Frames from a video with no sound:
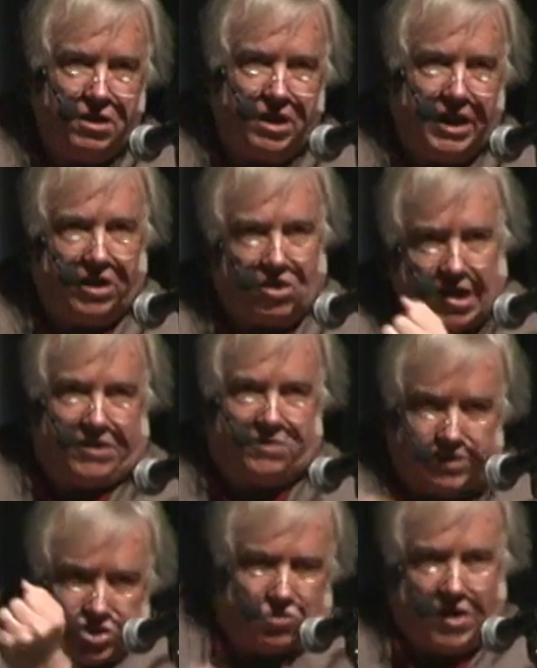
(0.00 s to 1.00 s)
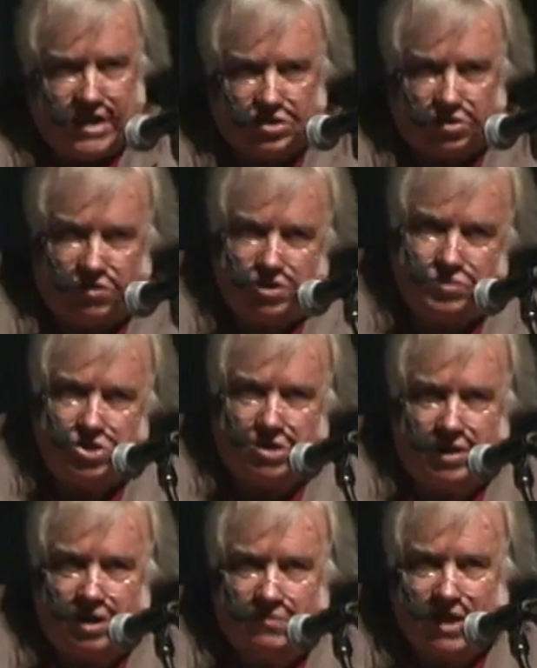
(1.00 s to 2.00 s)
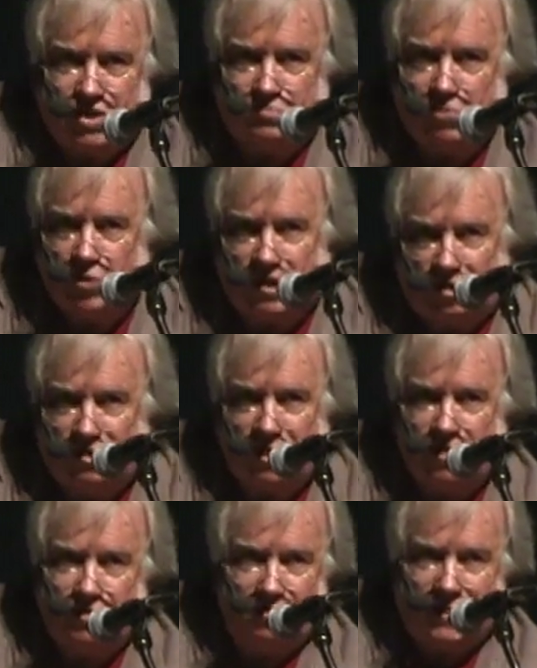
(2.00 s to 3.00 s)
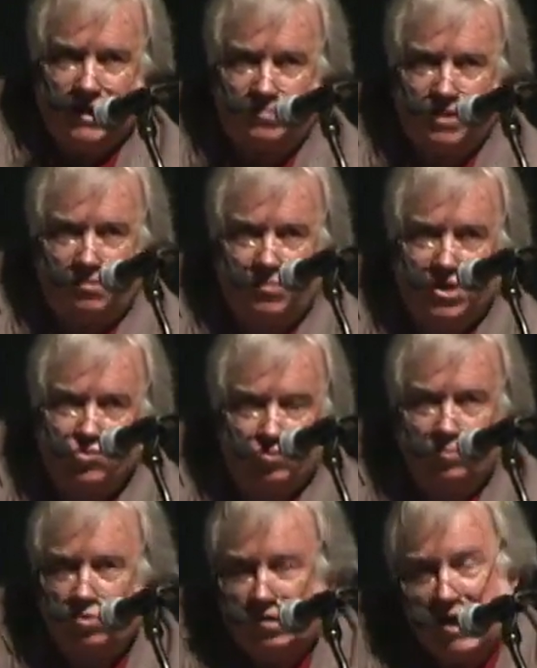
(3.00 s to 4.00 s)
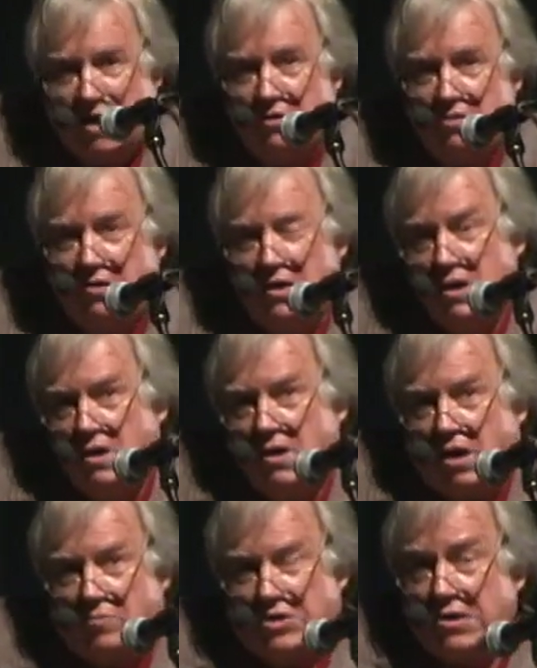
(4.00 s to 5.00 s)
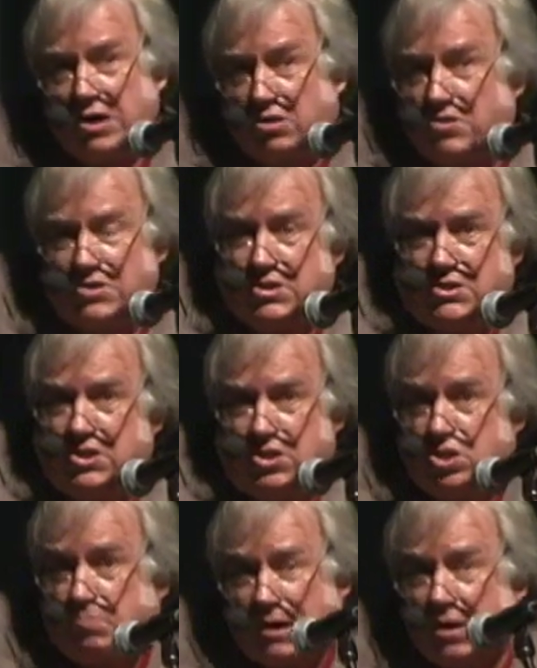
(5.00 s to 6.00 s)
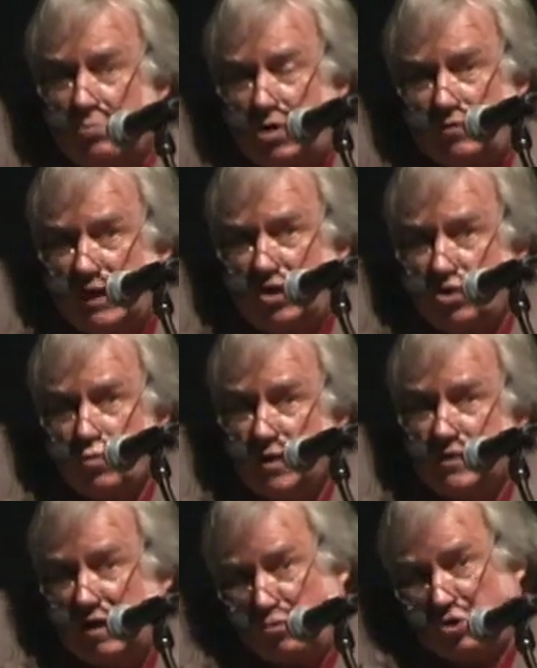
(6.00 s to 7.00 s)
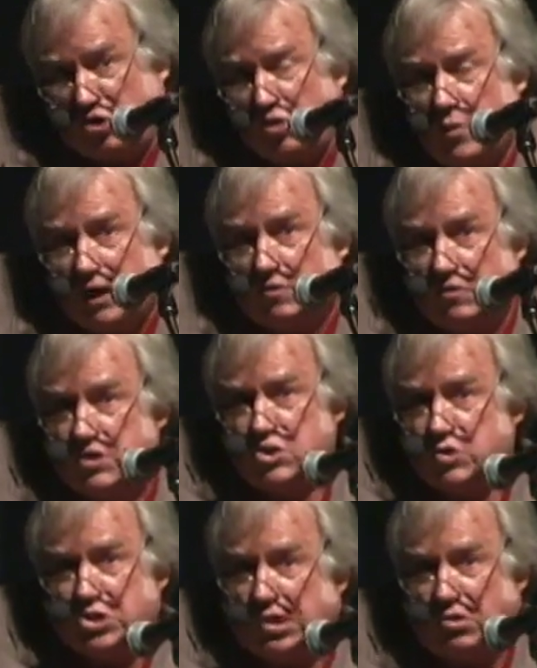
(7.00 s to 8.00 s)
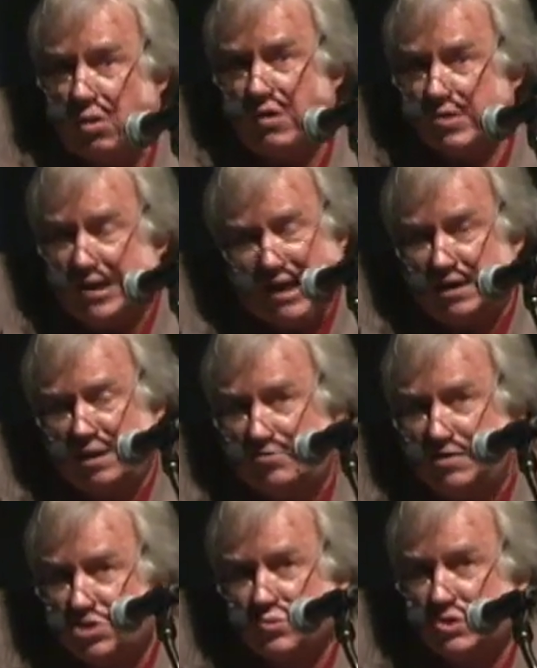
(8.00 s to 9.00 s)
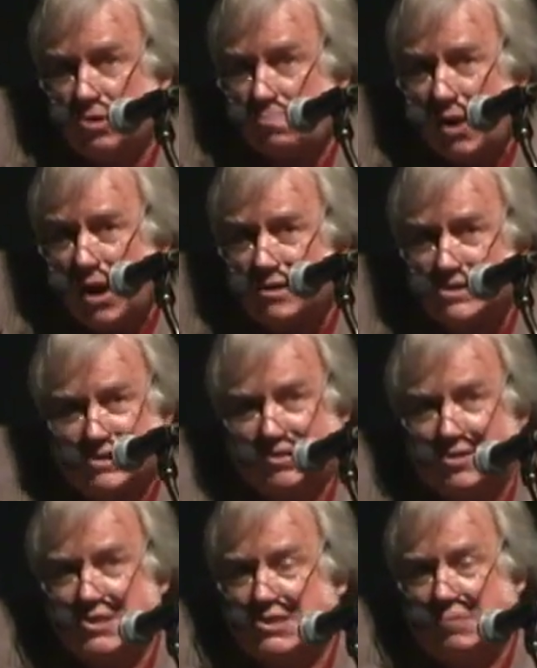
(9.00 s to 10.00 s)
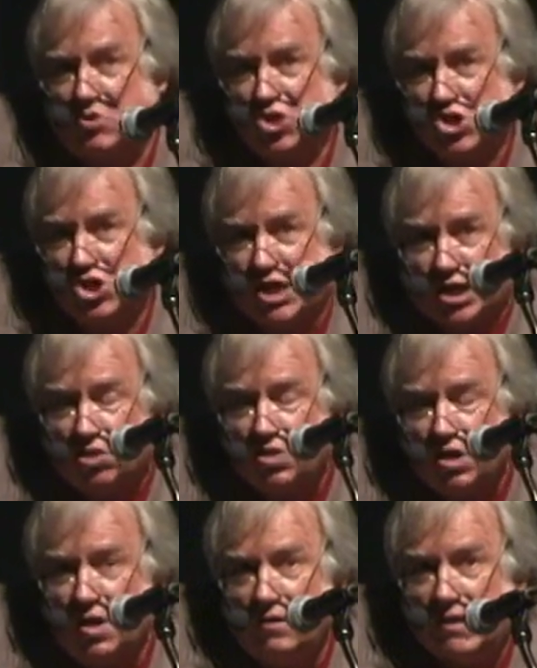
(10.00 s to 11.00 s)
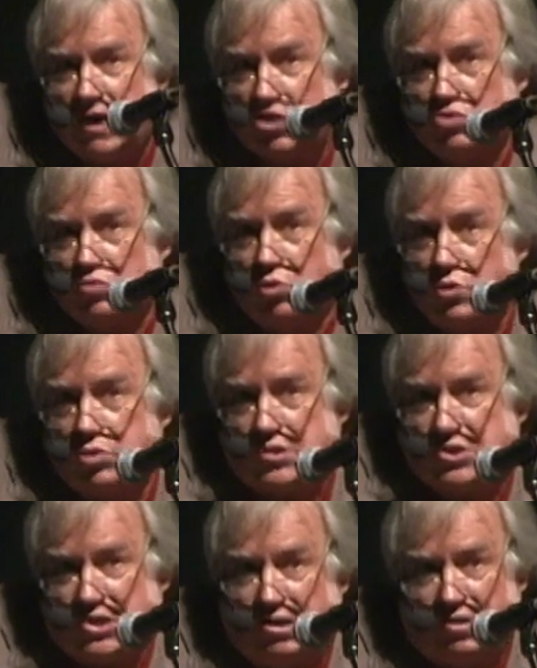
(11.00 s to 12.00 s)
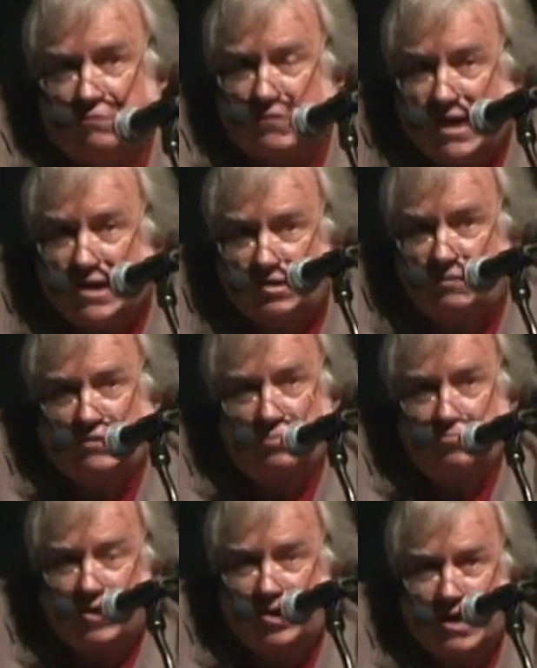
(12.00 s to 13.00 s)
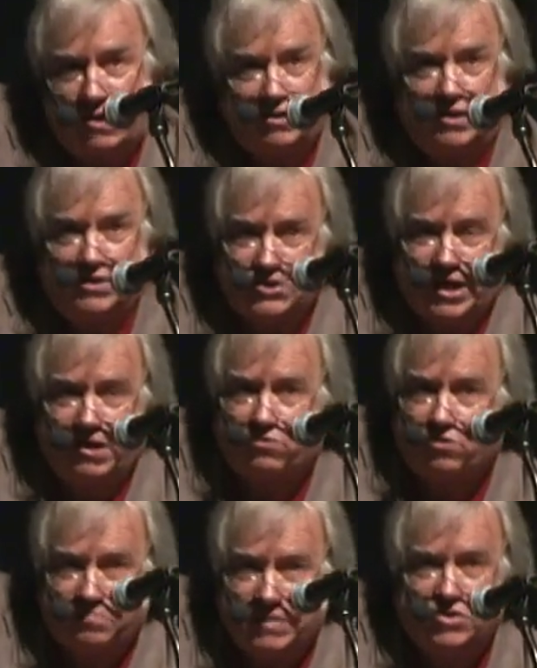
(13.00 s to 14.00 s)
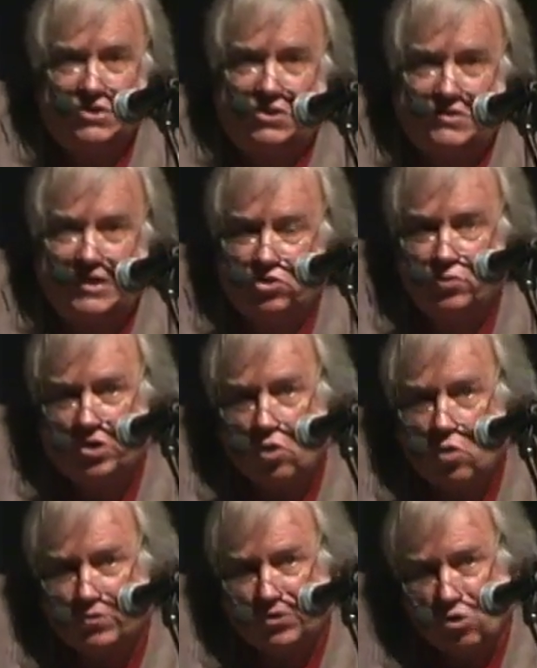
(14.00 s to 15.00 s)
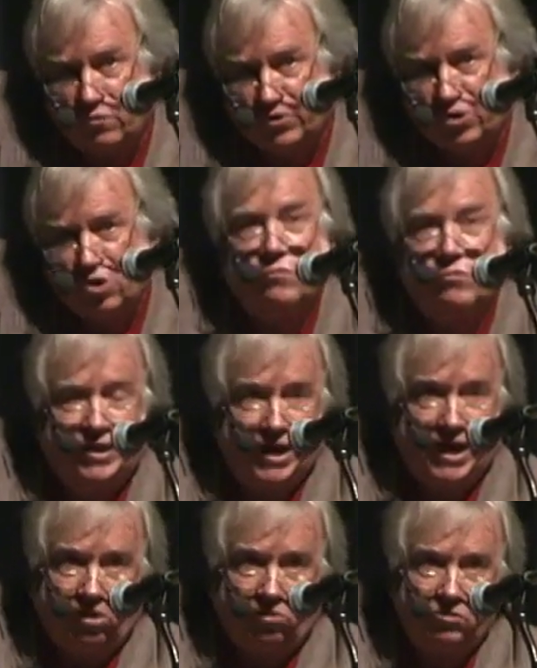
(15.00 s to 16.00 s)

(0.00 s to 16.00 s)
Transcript: And Condoleezza Rice, of course, was talking about a smoking gun that might be a mushroom cloud. I'm telling you, this is despicable. They knew what they were doing. This was coordinated. I mean, this was their policy. This is a machine that is ruthless and effective in putting out a standard message. They do it over and over and over again.